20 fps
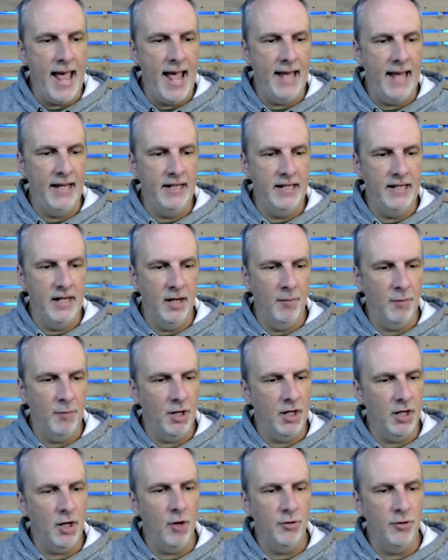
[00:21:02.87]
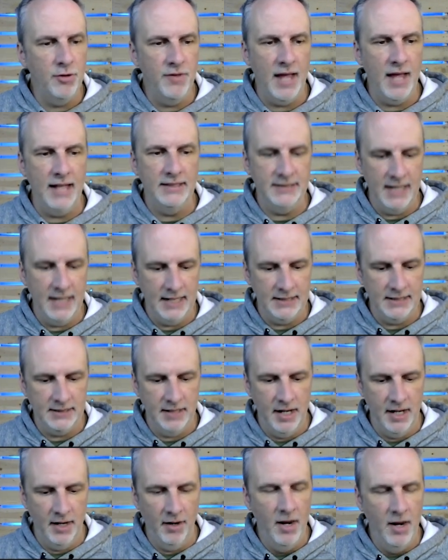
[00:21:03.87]
added in. I'm going to go to that text
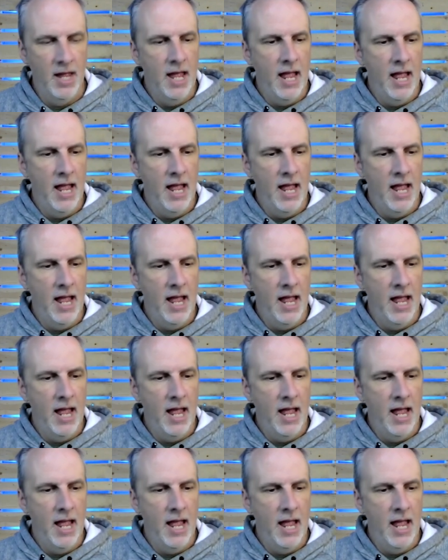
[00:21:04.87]
layer